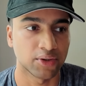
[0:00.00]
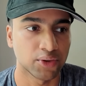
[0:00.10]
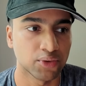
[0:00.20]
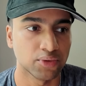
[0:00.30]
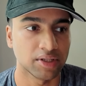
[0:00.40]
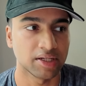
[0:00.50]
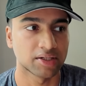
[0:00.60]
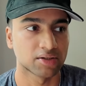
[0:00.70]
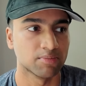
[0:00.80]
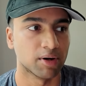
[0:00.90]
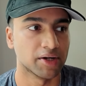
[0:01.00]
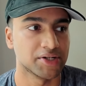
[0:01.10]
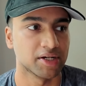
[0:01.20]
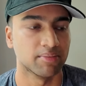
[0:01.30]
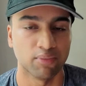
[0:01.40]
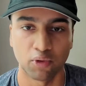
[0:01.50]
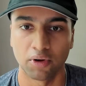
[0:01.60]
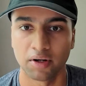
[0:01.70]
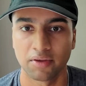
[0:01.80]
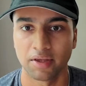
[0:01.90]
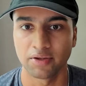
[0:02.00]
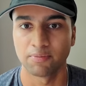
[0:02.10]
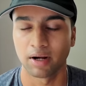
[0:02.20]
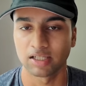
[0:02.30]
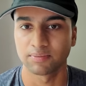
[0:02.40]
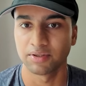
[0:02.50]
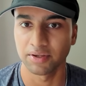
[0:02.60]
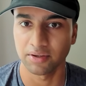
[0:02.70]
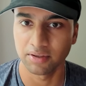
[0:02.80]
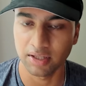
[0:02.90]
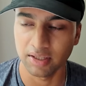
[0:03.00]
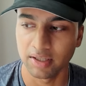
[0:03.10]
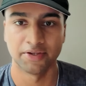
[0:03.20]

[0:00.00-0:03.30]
you need to budget more than you possibly think you need.